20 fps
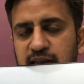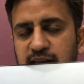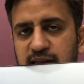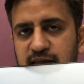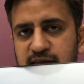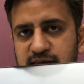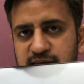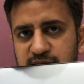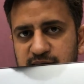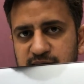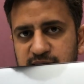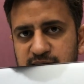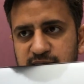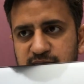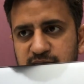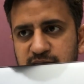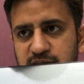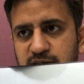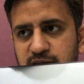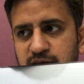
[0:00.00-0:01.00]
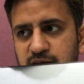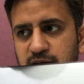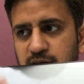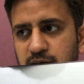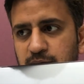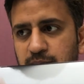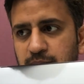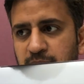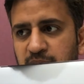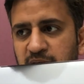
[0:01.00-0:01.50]
This is
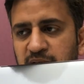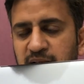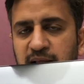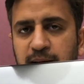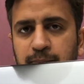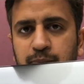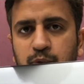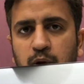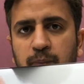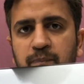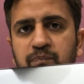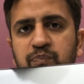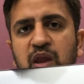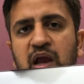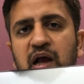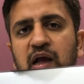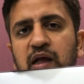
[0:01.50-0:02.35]
my laptop.